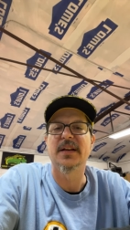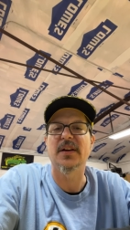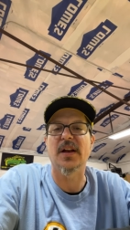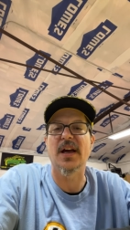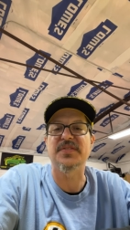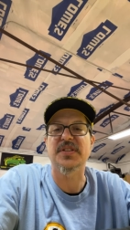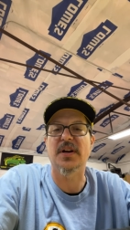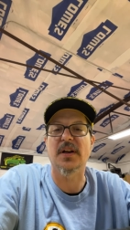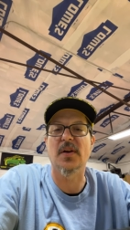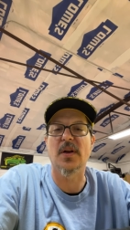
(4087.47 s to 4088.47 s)
gonna have to
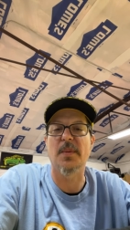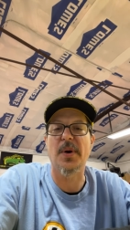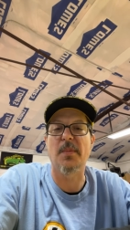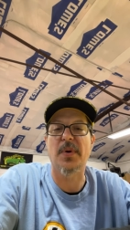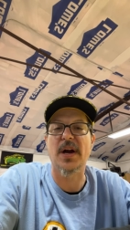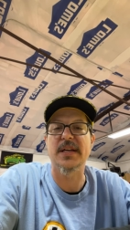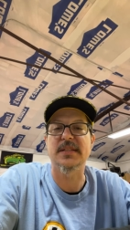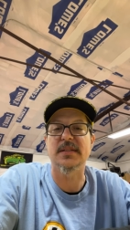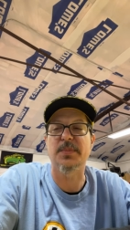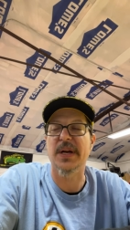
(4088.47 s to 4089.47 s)
start going up on
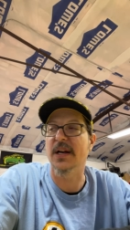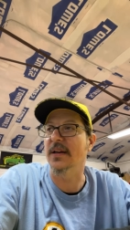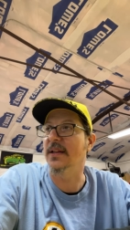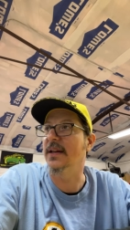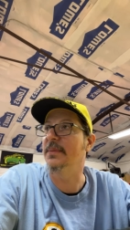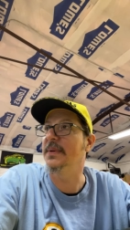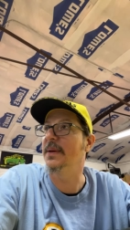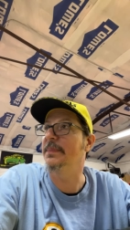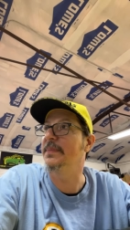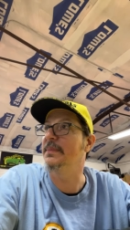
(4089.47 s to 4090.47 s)
prices. Apparently,
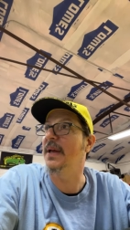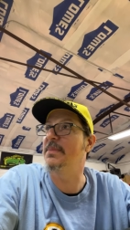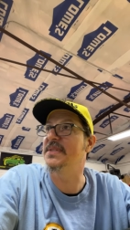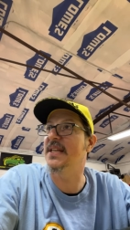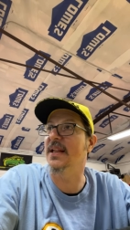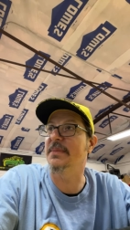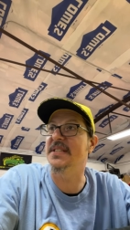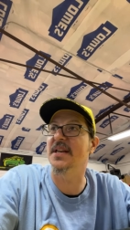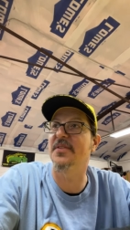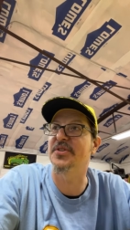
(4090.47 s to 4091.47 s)
I'm selling
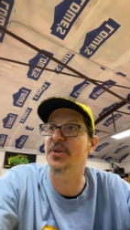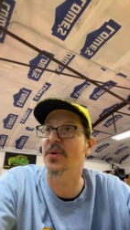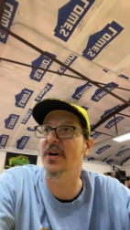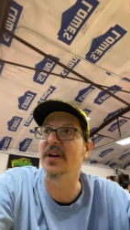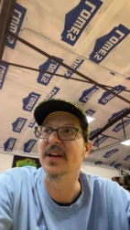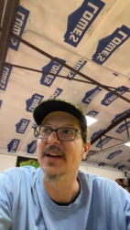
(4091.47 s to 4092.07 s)
myself short.